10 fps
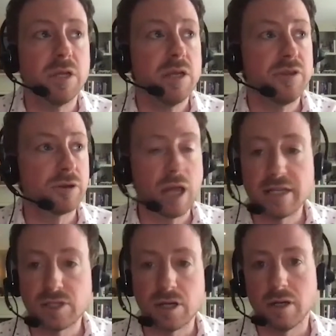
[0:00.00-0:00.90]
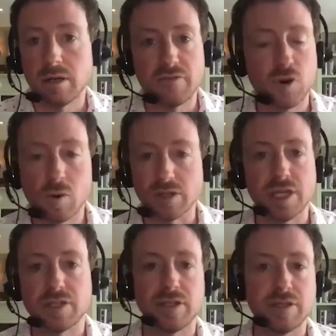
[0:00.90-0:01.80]
Their lights are, of course,
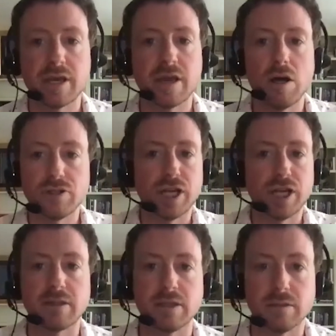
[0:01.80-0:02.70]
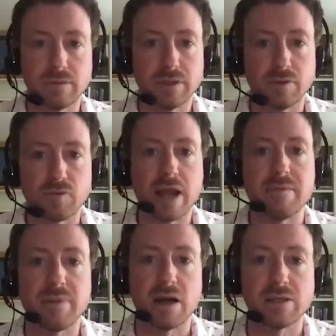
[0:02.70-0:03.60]
they all check the right
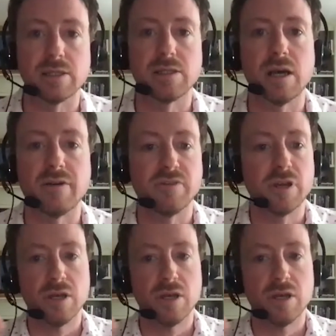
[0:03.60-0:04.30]
boxes of,